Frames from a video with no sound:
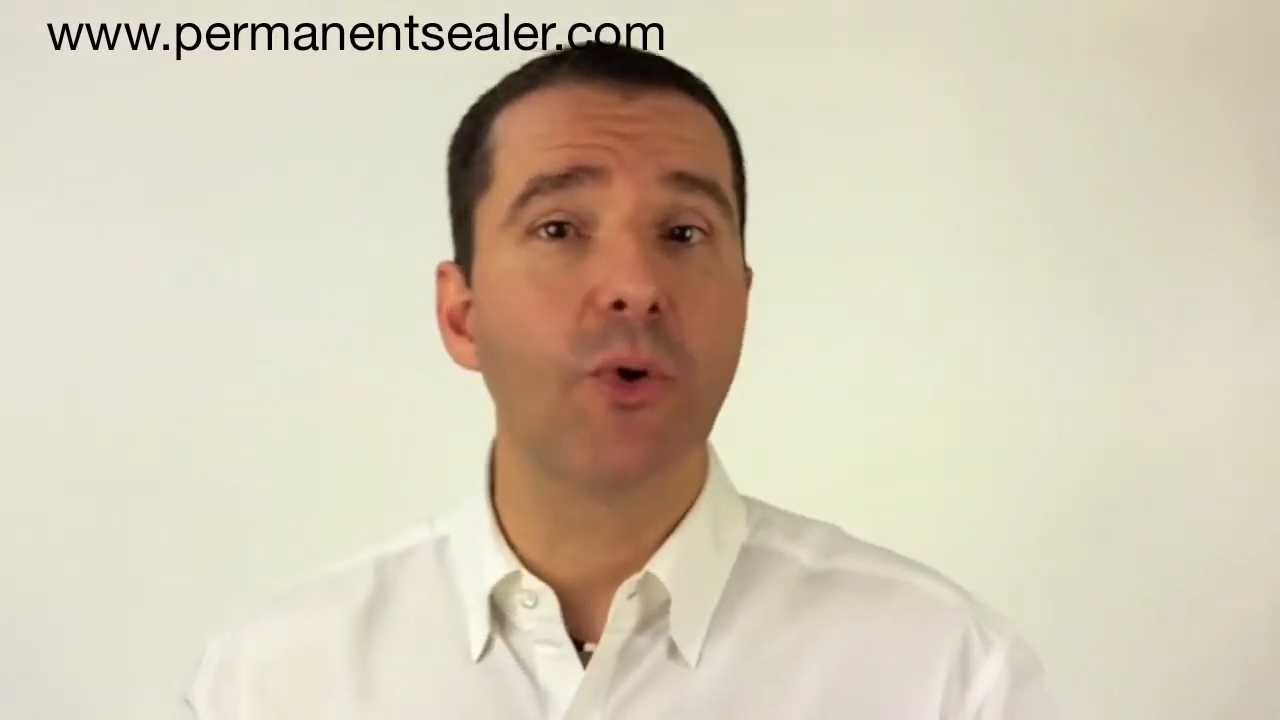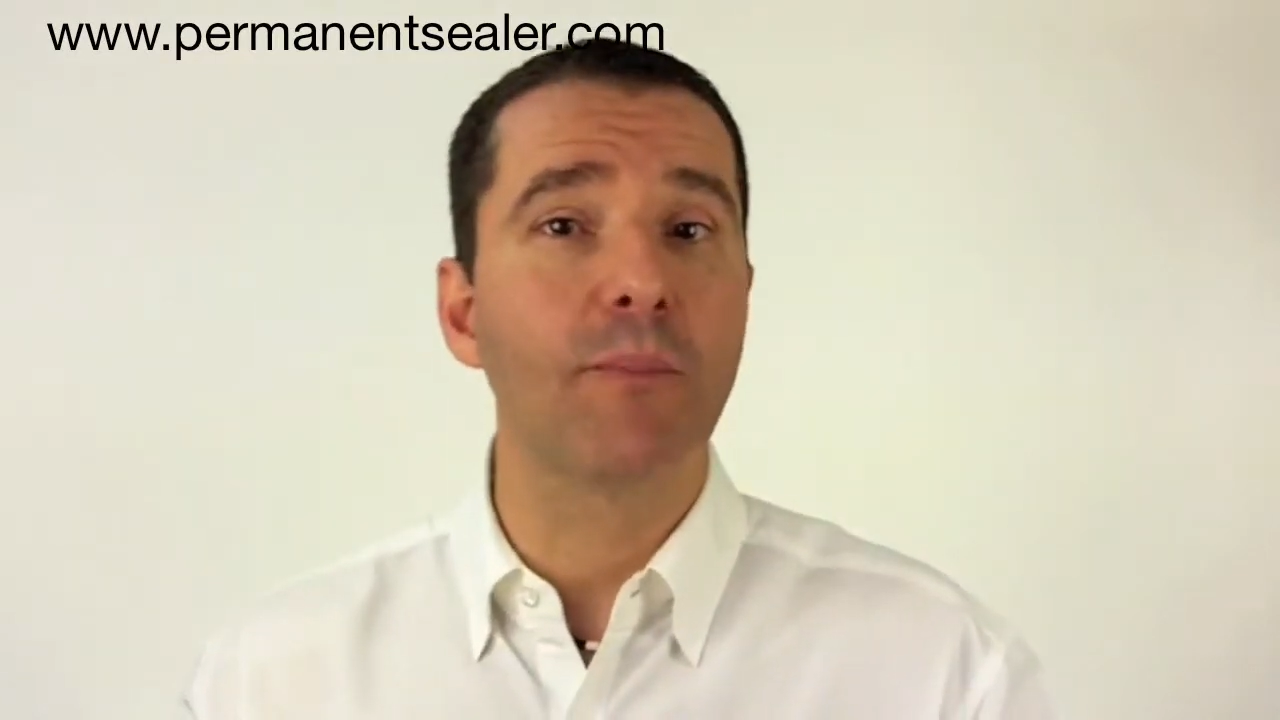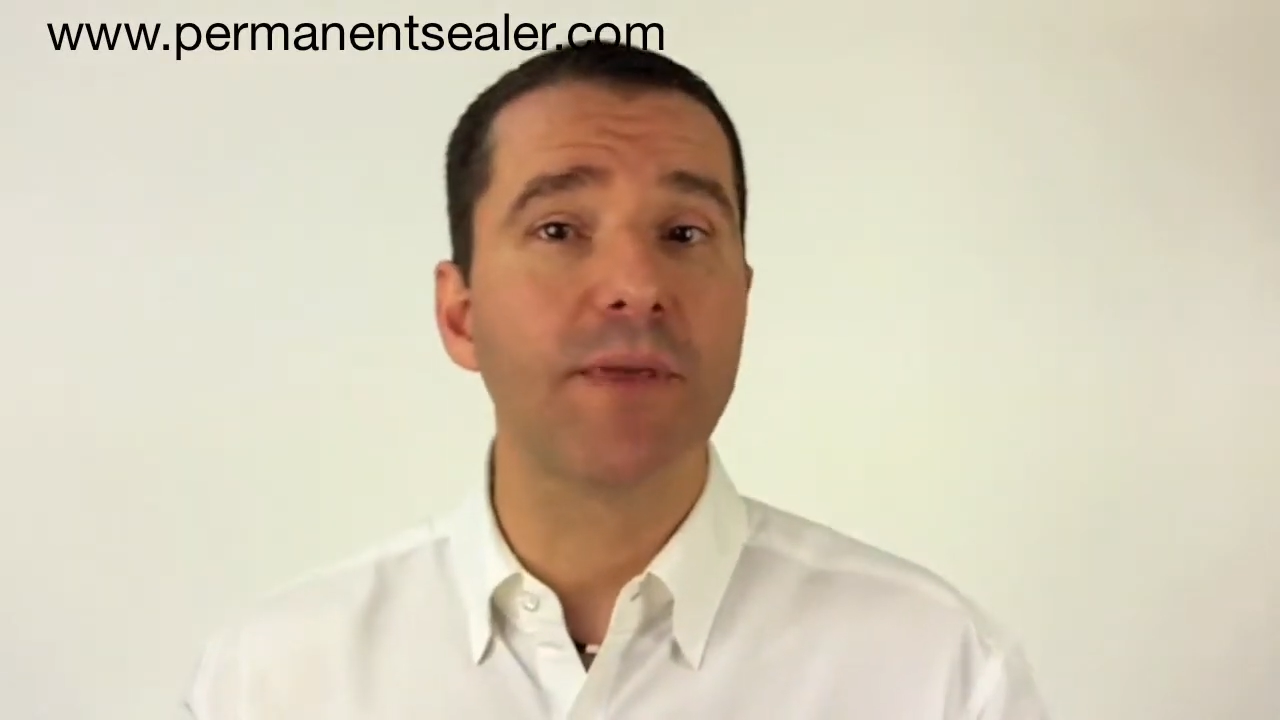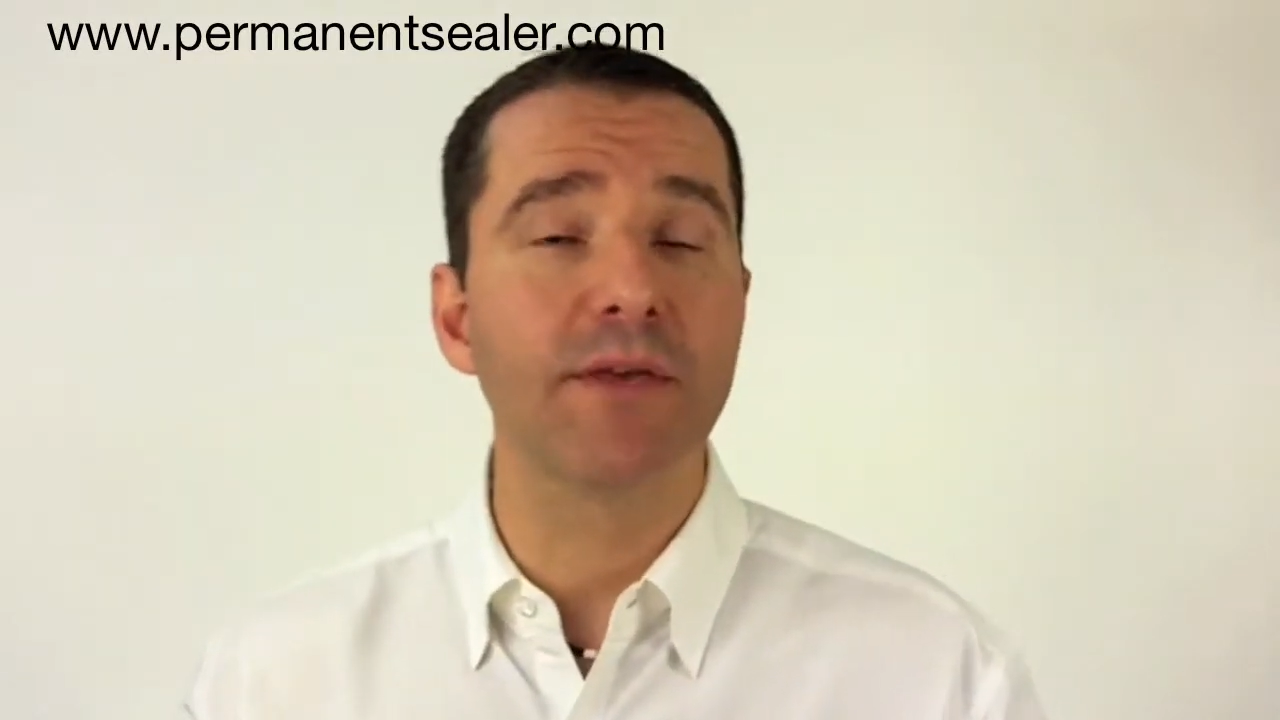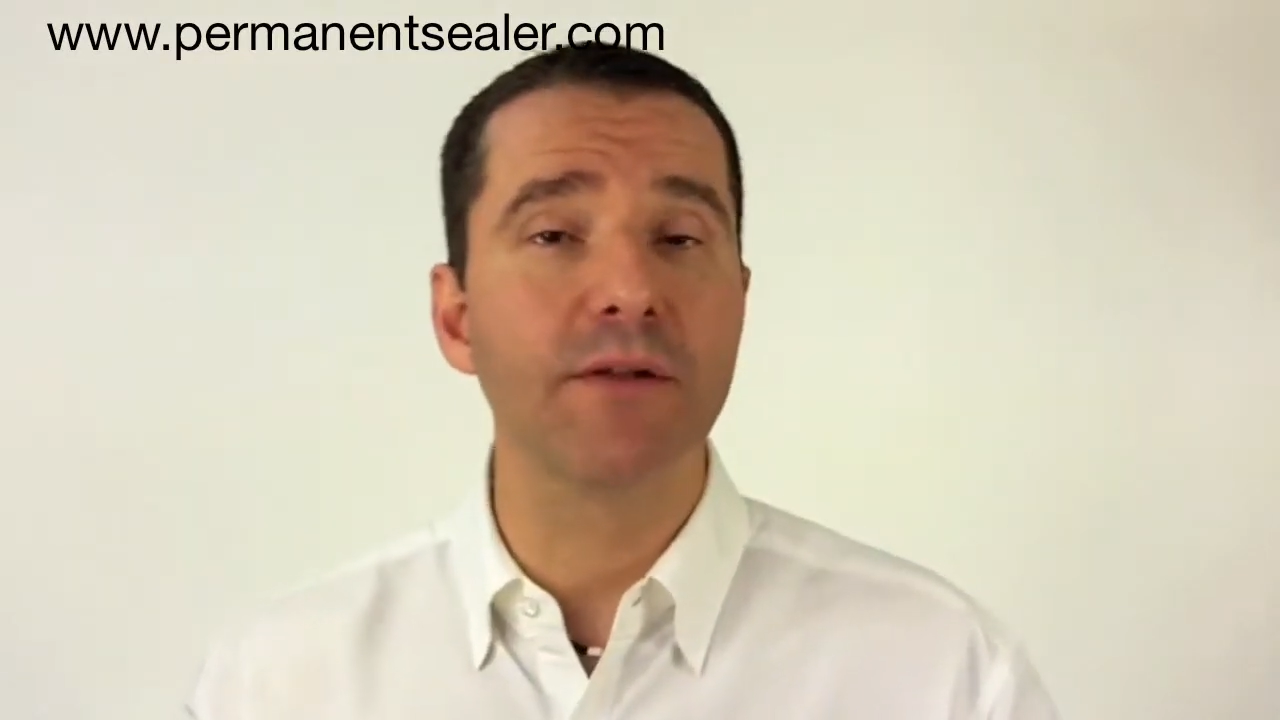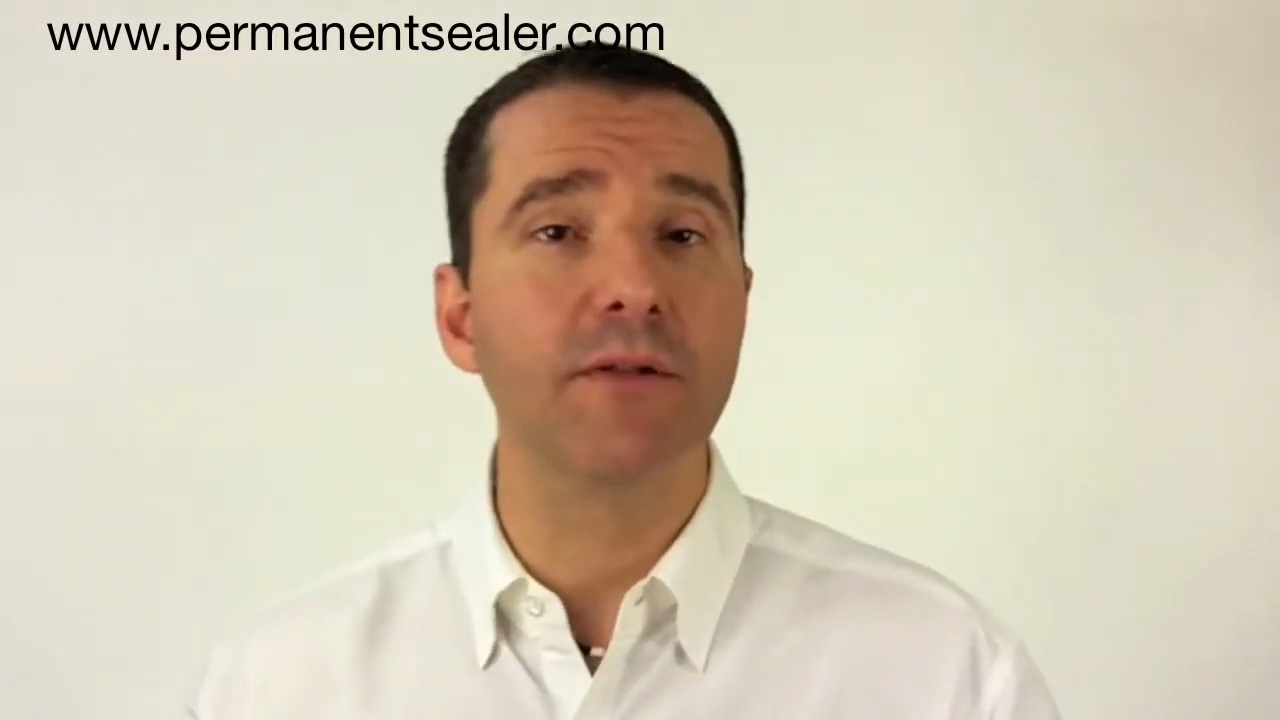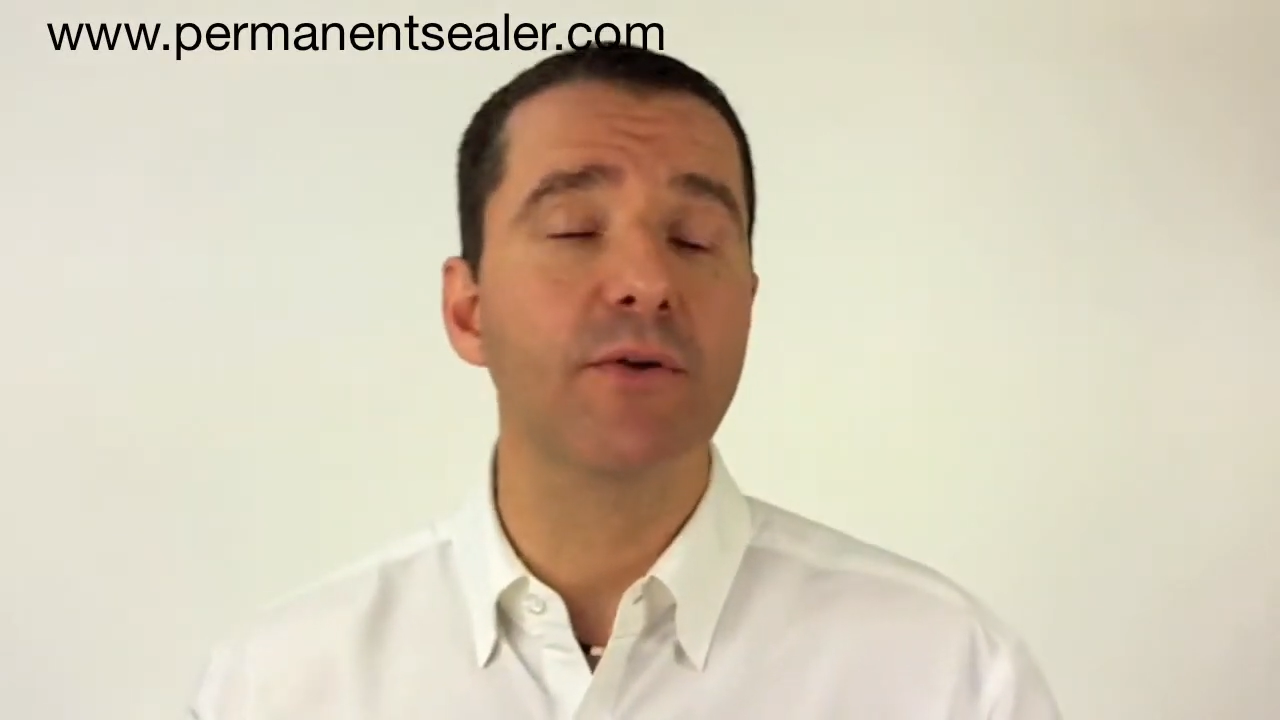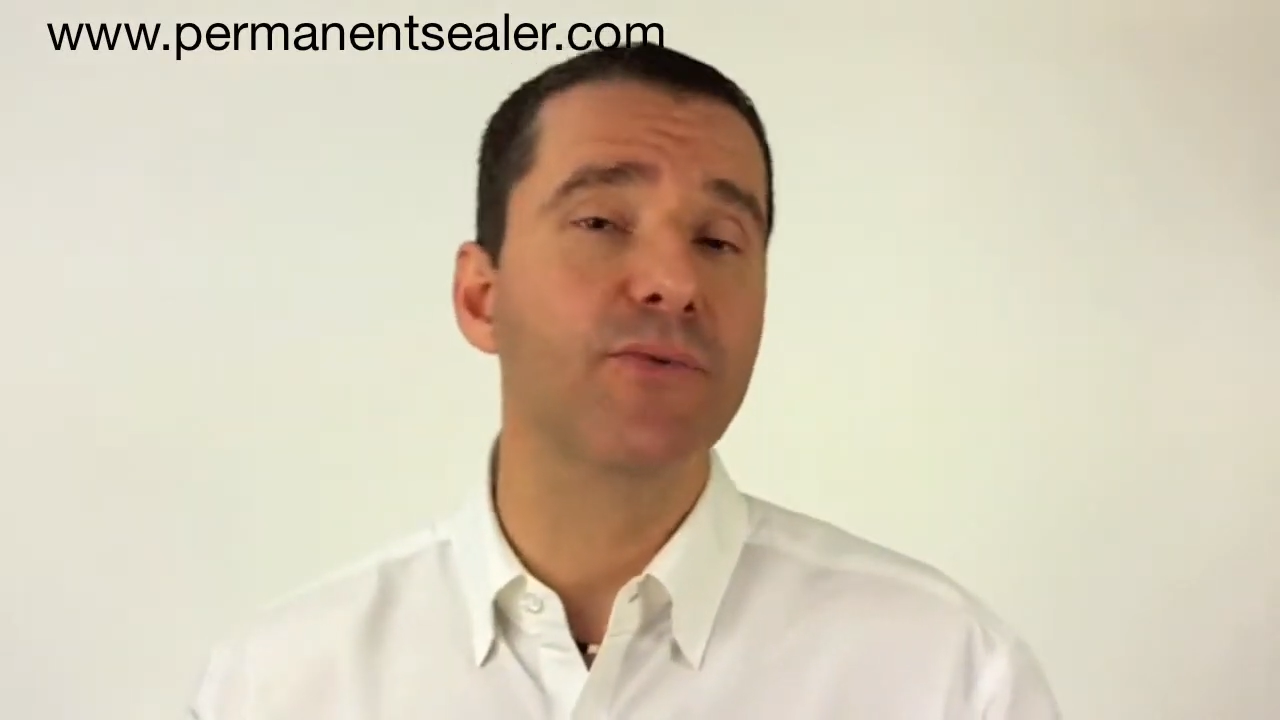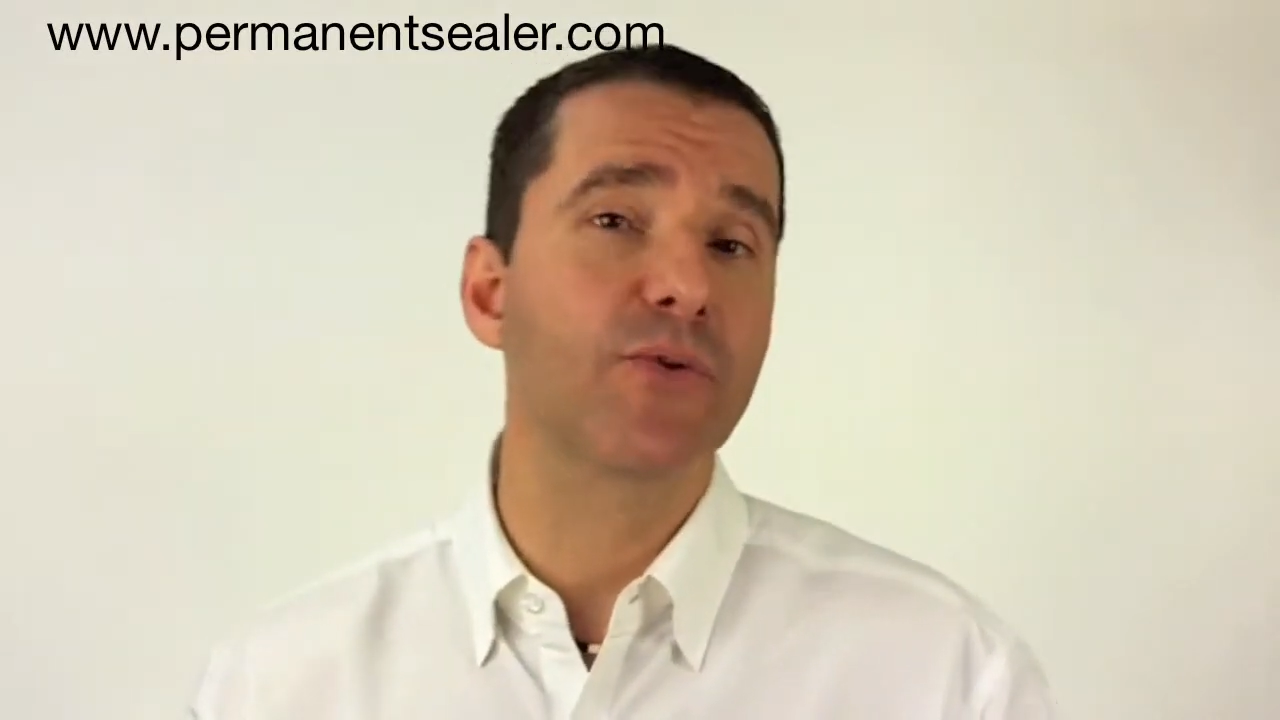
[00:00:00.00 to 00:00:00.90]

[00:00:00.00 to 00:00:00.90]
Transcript: or peel